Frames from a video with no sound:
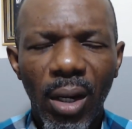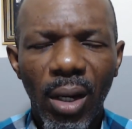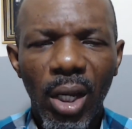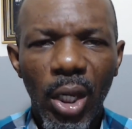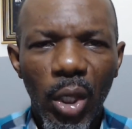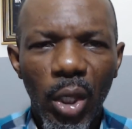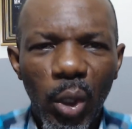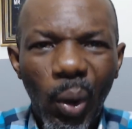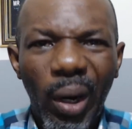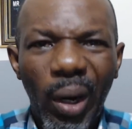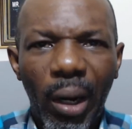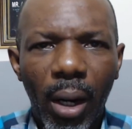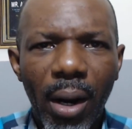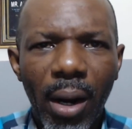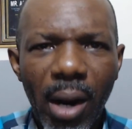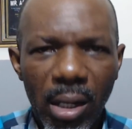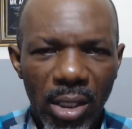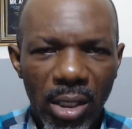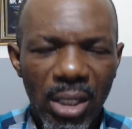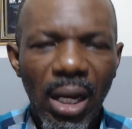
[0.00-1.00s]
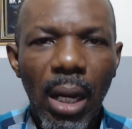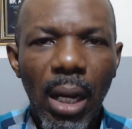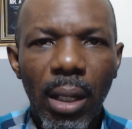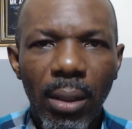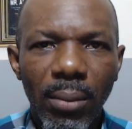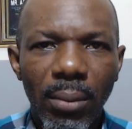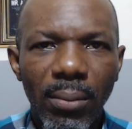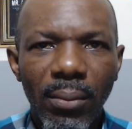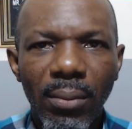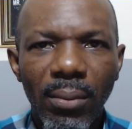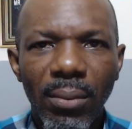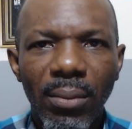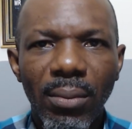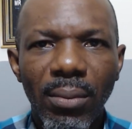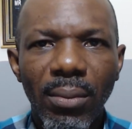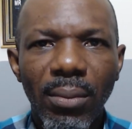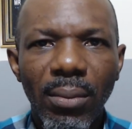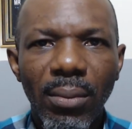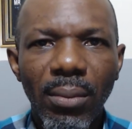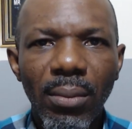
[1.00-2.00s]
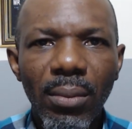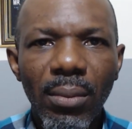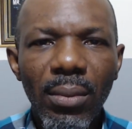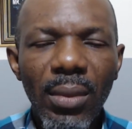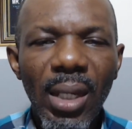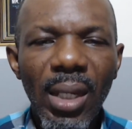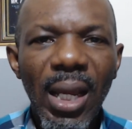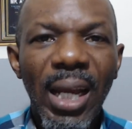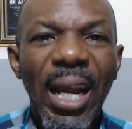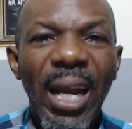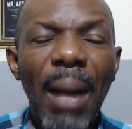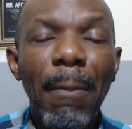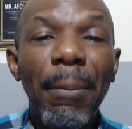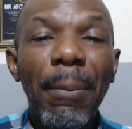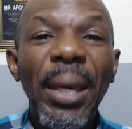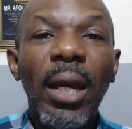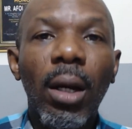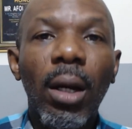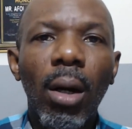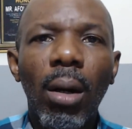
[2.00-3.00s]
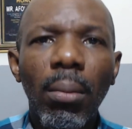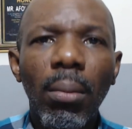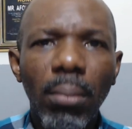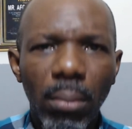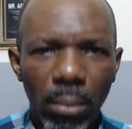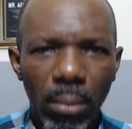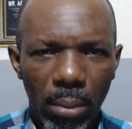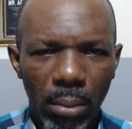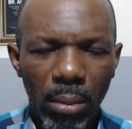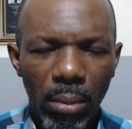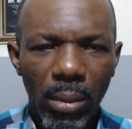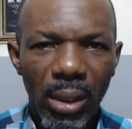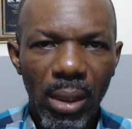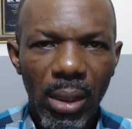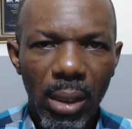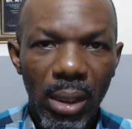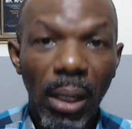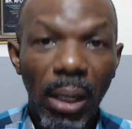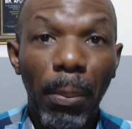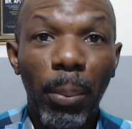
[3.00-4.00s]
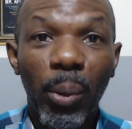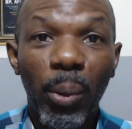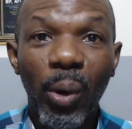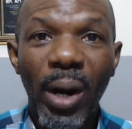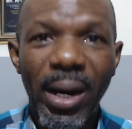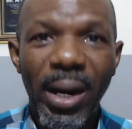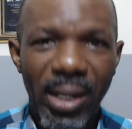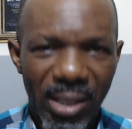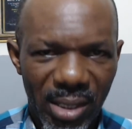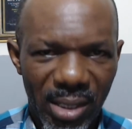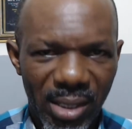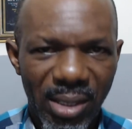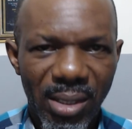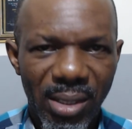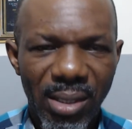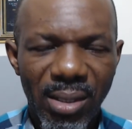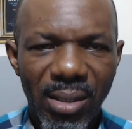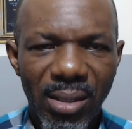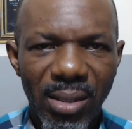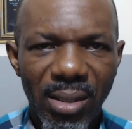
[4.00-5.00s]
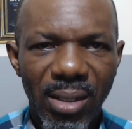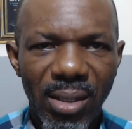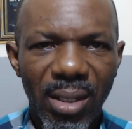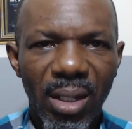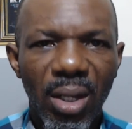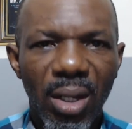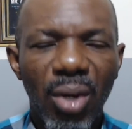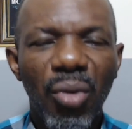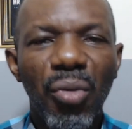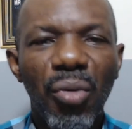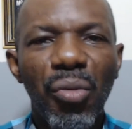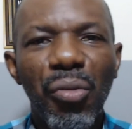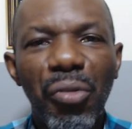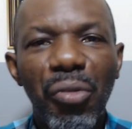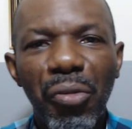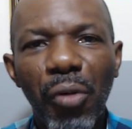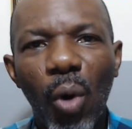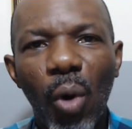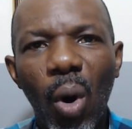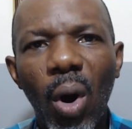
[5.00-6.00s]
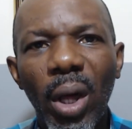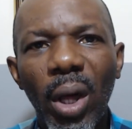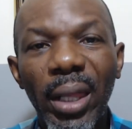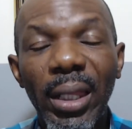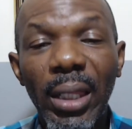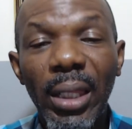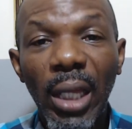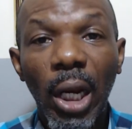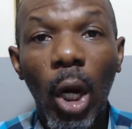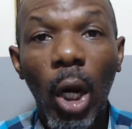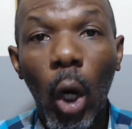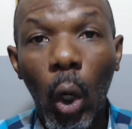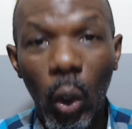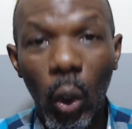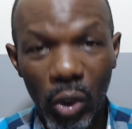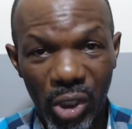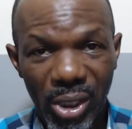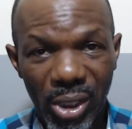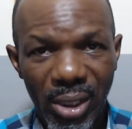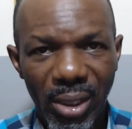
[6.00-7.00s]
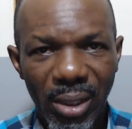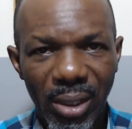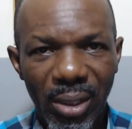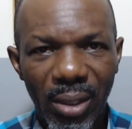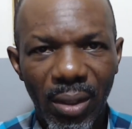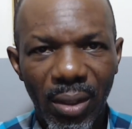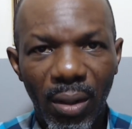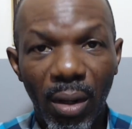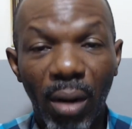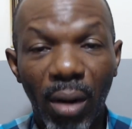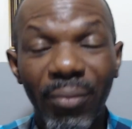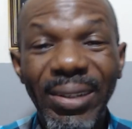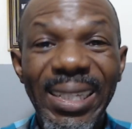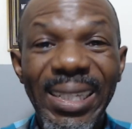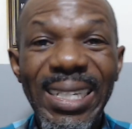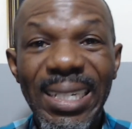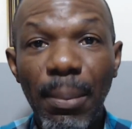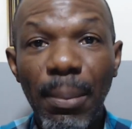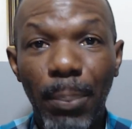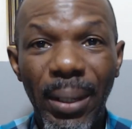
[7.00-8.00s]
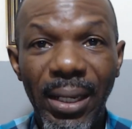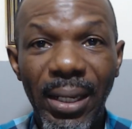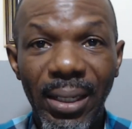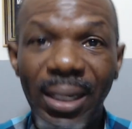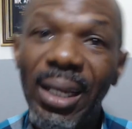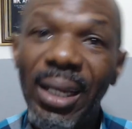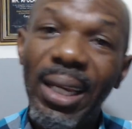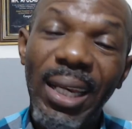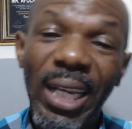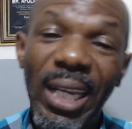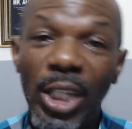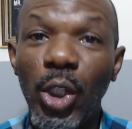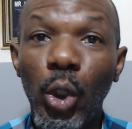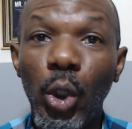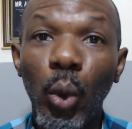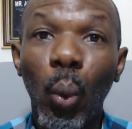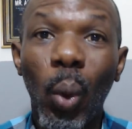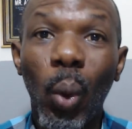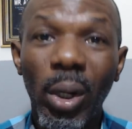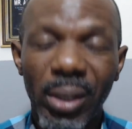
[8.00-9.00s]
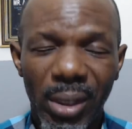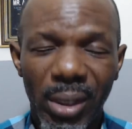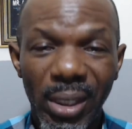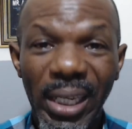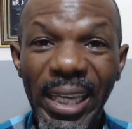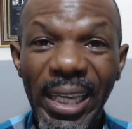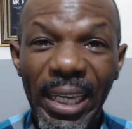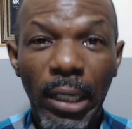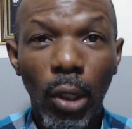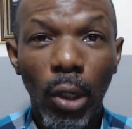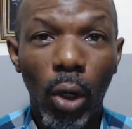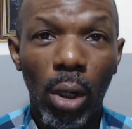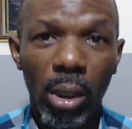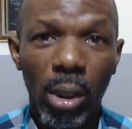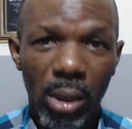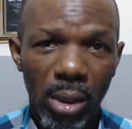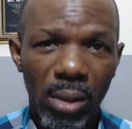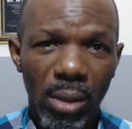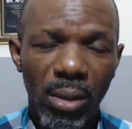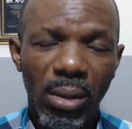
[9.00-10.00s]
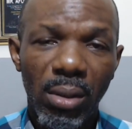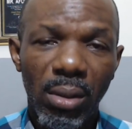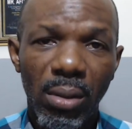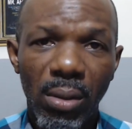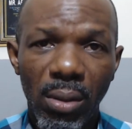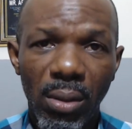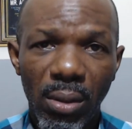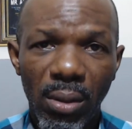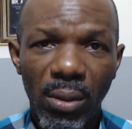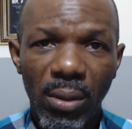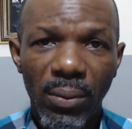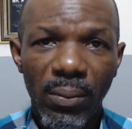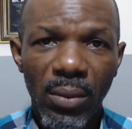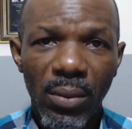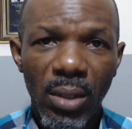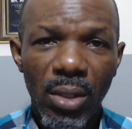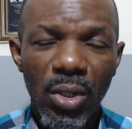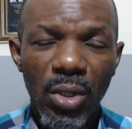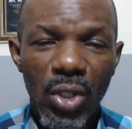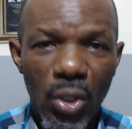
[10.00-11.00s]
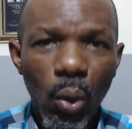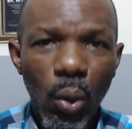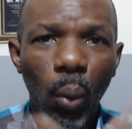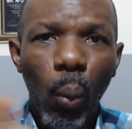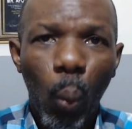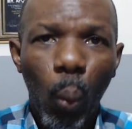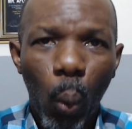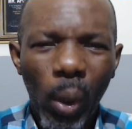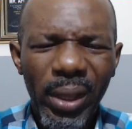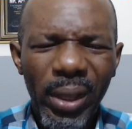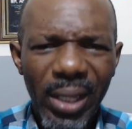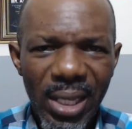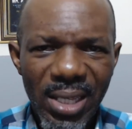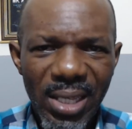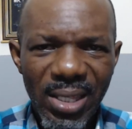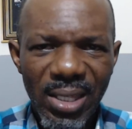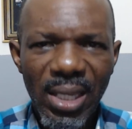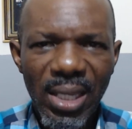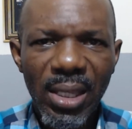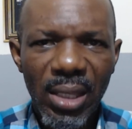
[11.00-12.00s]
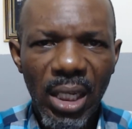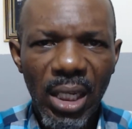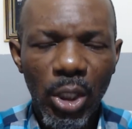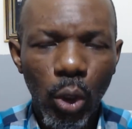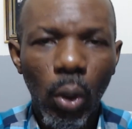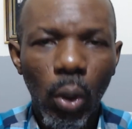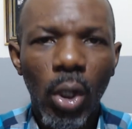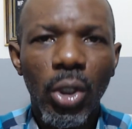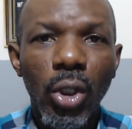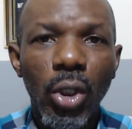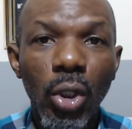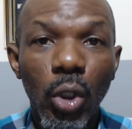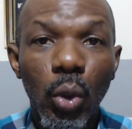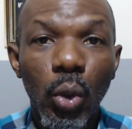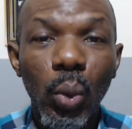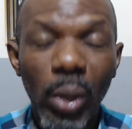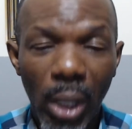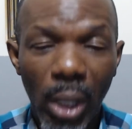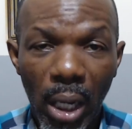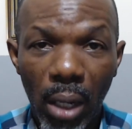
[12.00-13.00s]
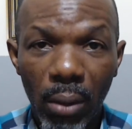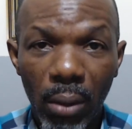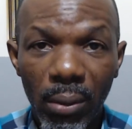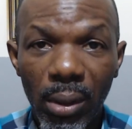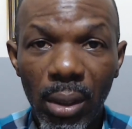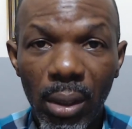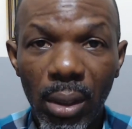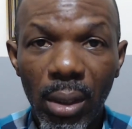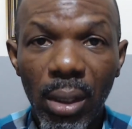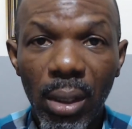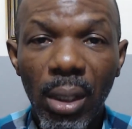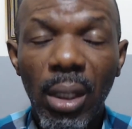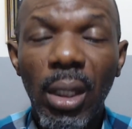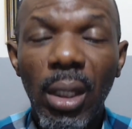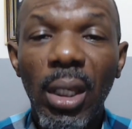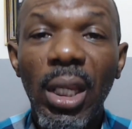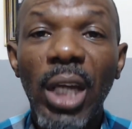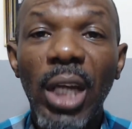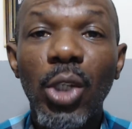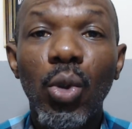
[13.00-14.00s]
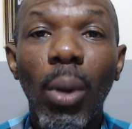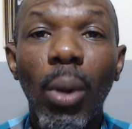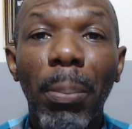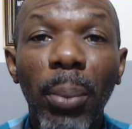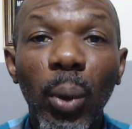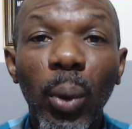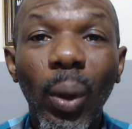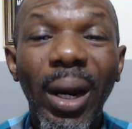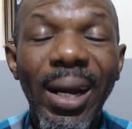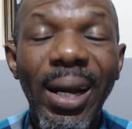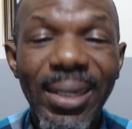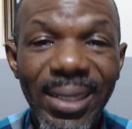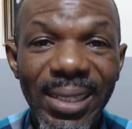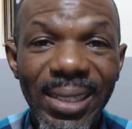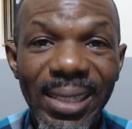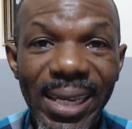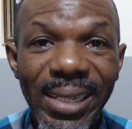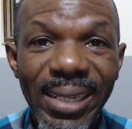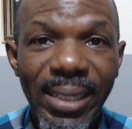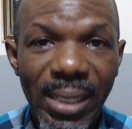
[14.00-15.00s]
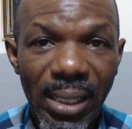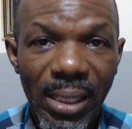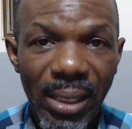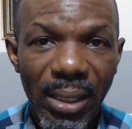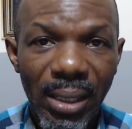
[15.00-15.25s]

your character can become the price for the cost of discipline that you ought ignored. So what is it that you ought to do now that you are procrastinating